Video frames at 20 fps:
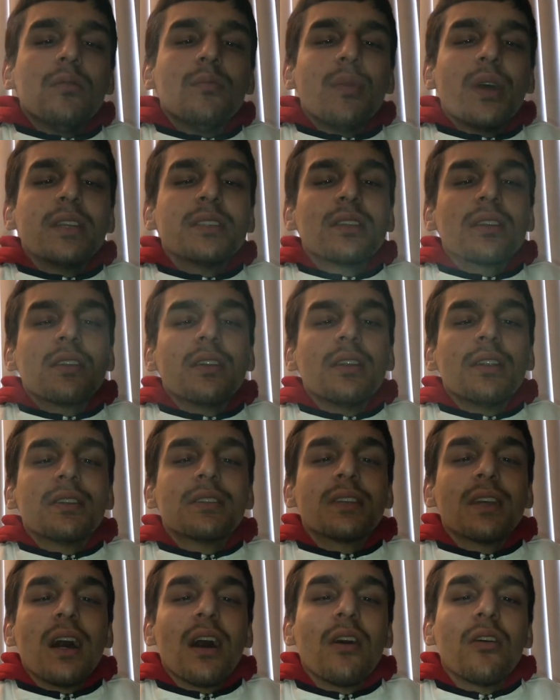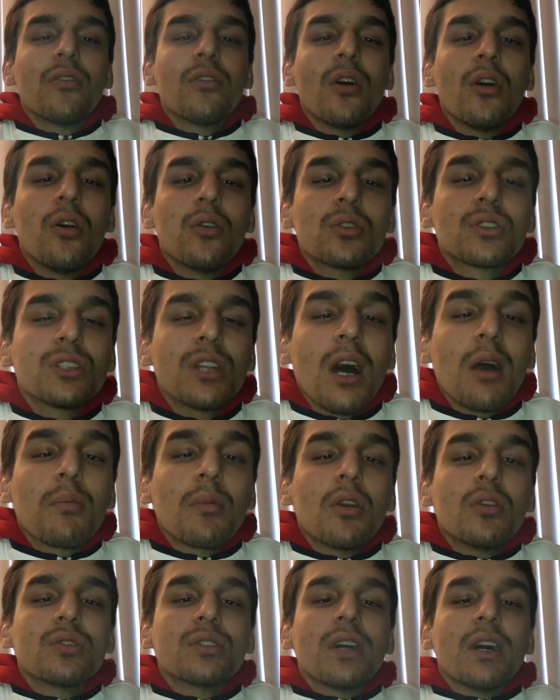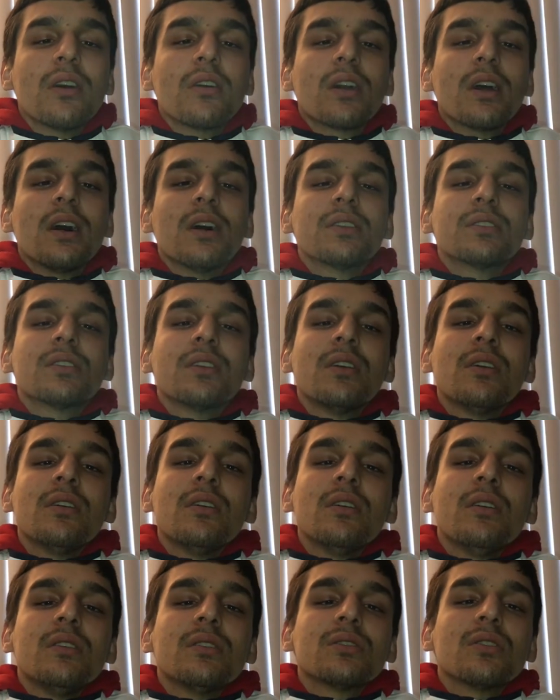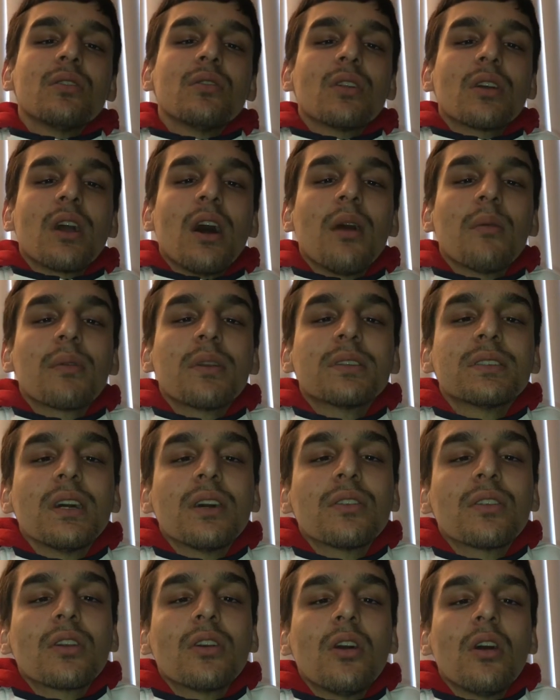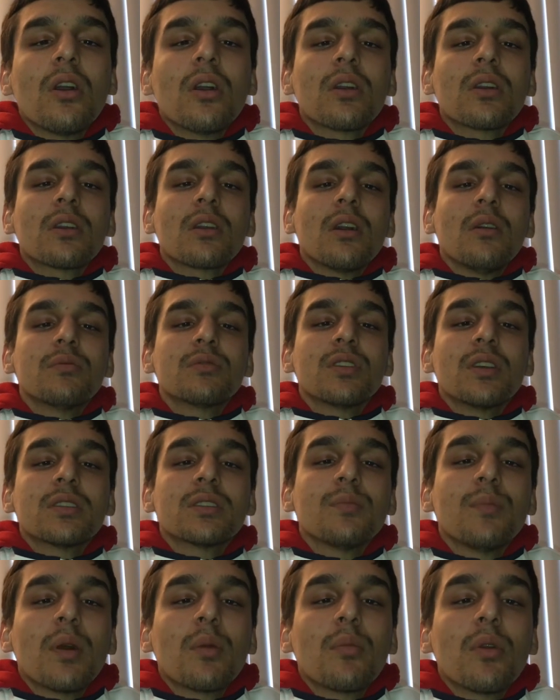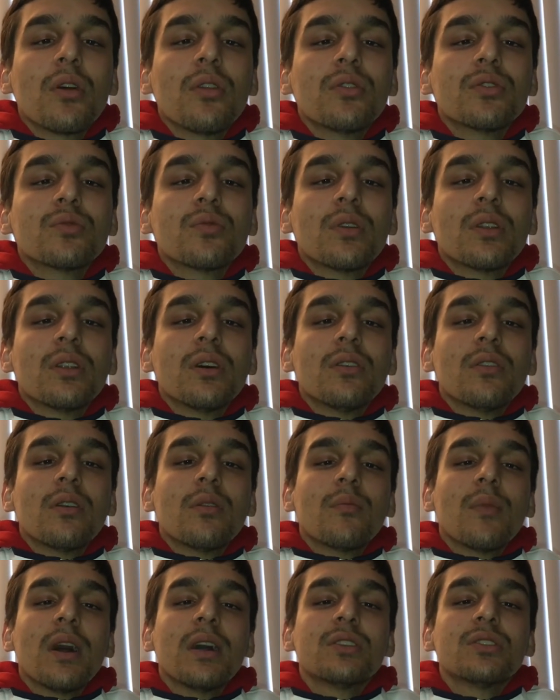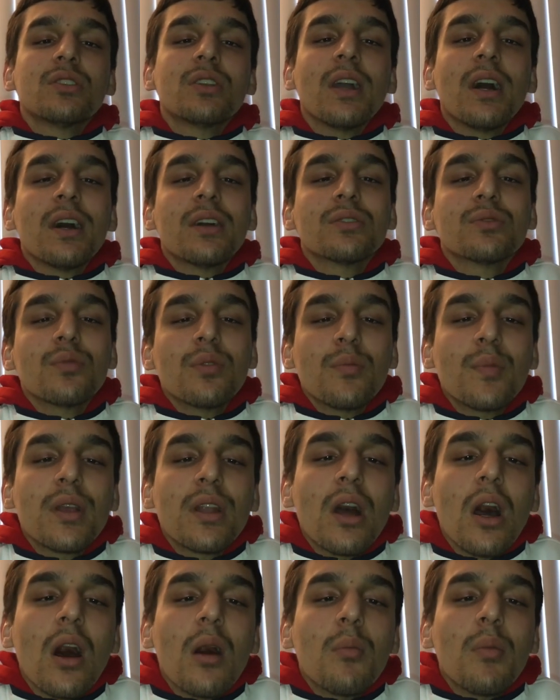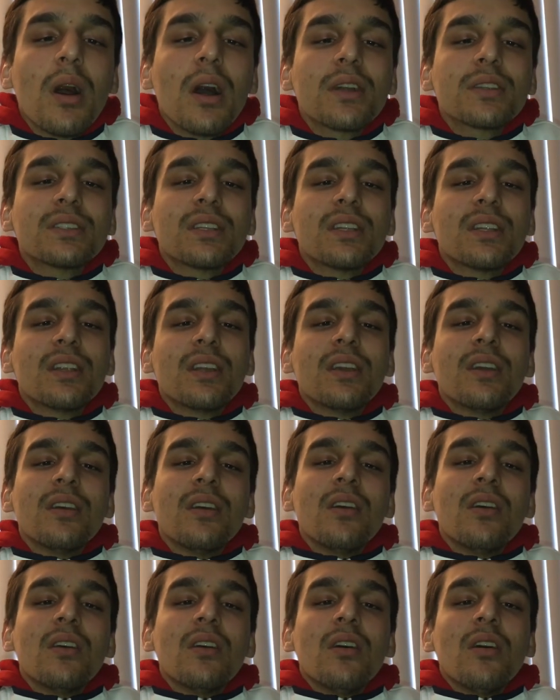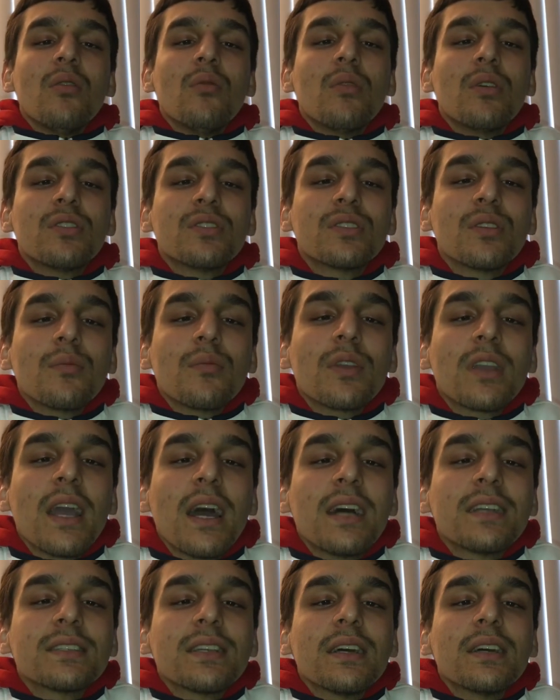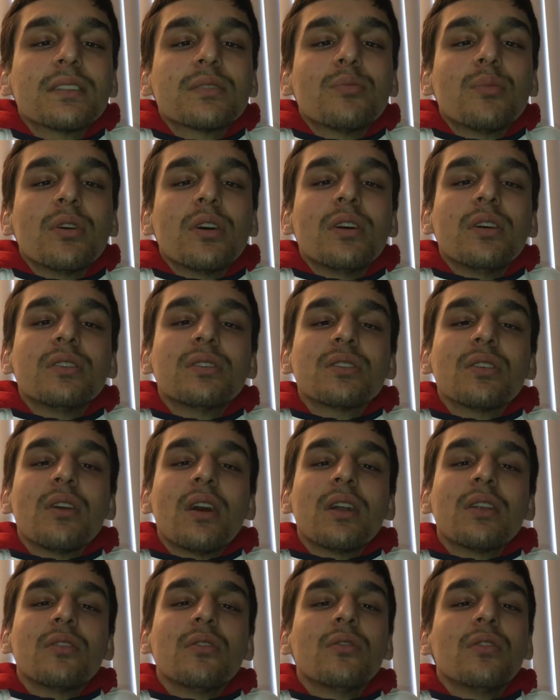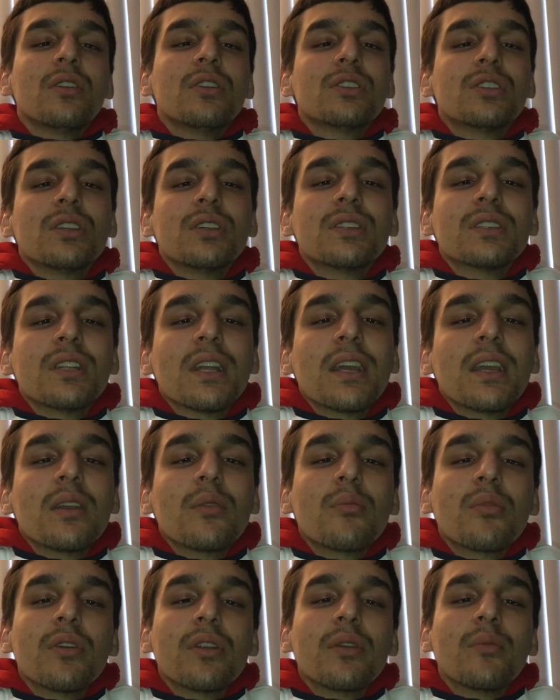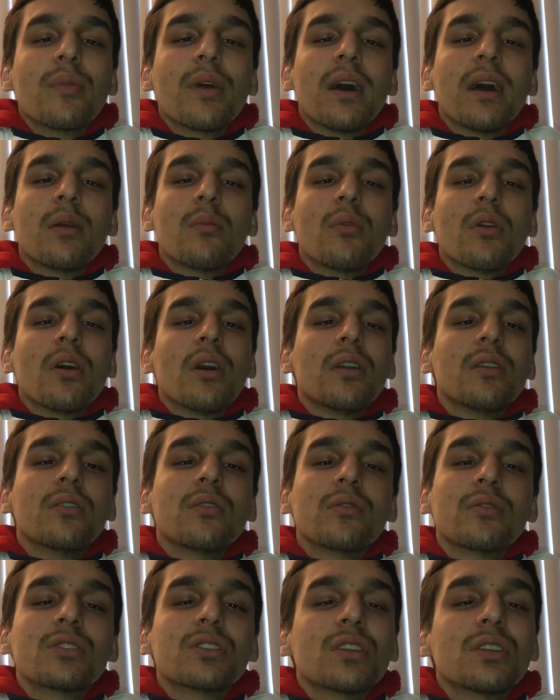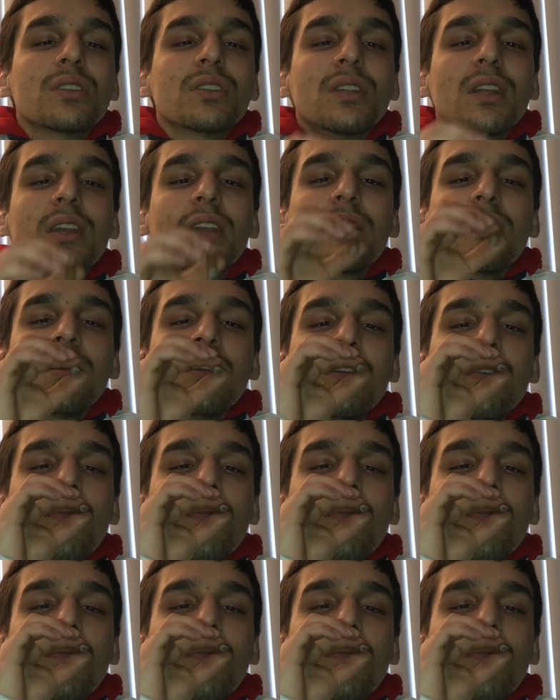Basically, this is how the whole stop goes down, guys. So the cop gets out the car, comes up to my brother's window, and mind you guys, we've been hotboxing with some gas ass buds, so I knew this shit stank pretty bad, bro. I knew this shit stank.